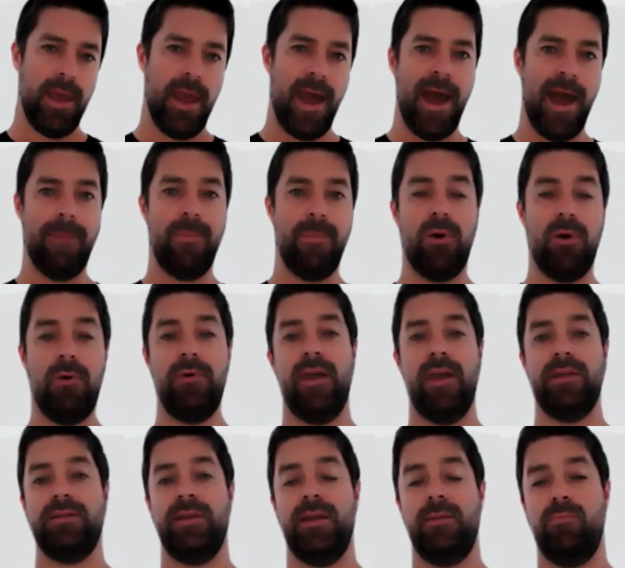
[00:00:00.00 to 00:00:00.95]
But all
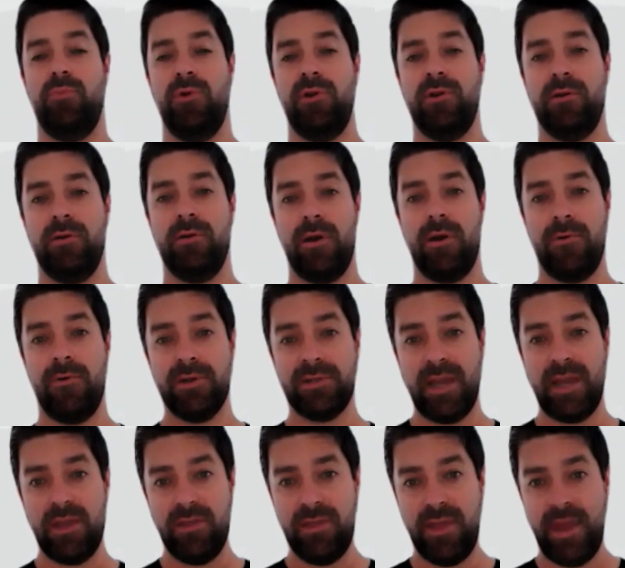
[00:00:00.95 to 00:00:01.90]
that said, Brendon, I want to
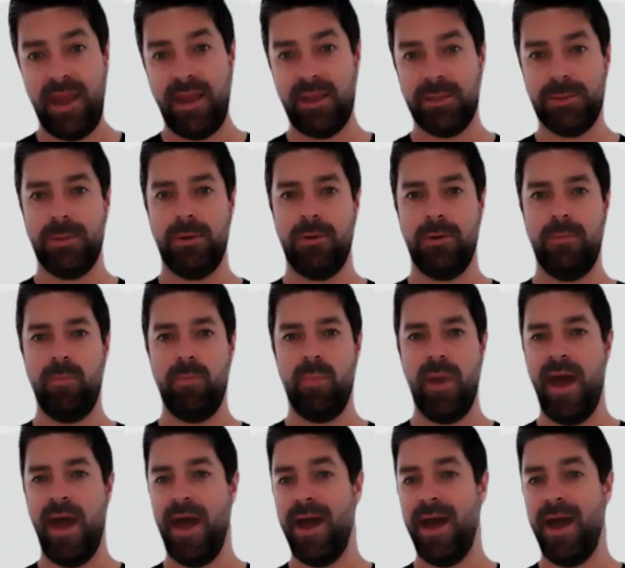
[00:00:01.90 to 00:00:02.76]
say thanks for